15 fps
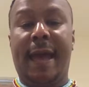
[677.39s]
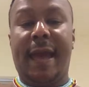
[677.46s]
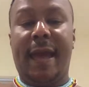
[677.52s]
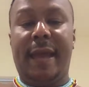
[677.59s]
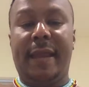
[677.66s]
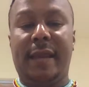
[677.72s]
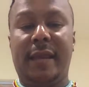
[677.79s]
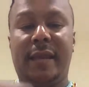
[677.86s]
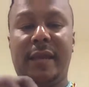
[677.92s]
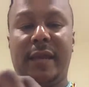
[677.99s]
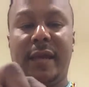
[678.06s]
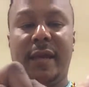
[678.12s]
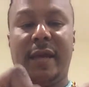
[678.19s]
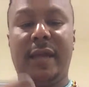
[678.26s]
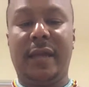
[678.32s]
and
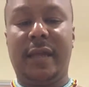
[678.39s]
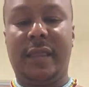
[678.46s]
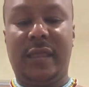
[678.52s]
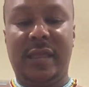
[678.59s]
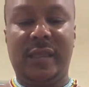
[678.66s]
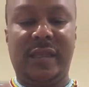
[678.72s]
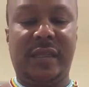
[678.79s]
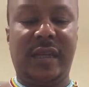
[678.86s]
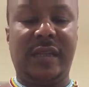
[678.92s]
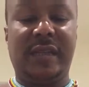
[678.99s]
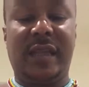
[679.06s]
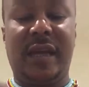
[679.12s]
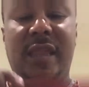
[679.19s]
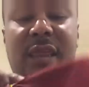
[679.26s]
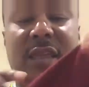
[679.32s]
it then
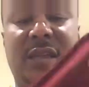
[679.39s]
stays like